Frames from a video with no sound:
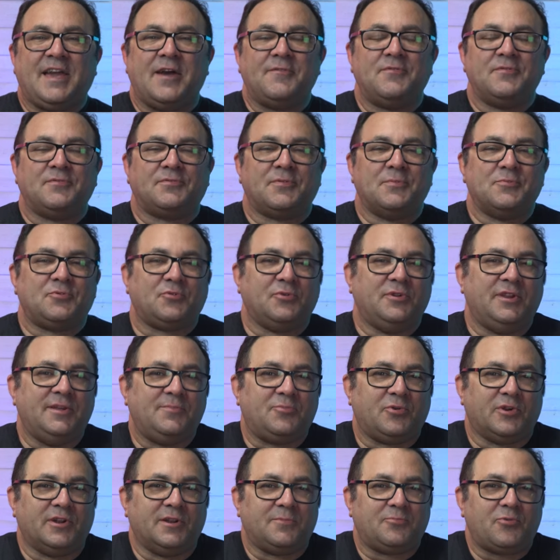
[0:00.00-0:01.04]
Kevin from 3D
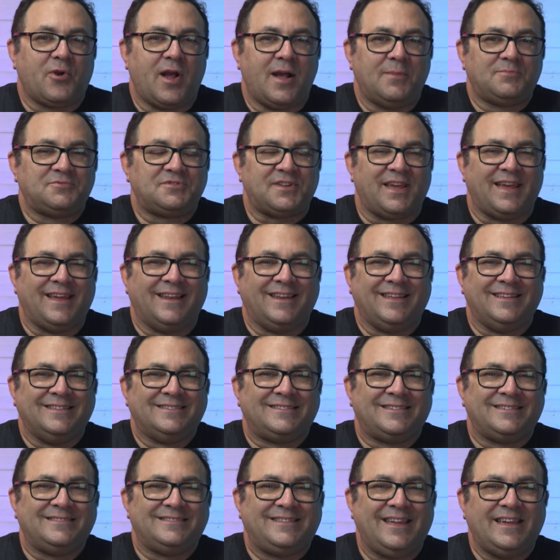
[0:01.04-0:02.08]
Printed Props, and in
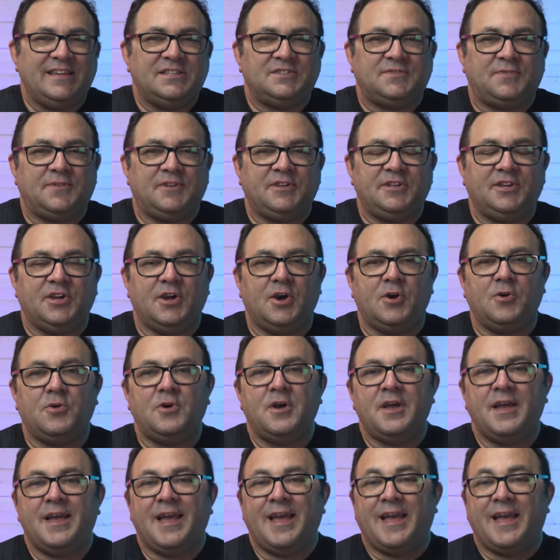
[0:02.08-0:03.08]
today's video,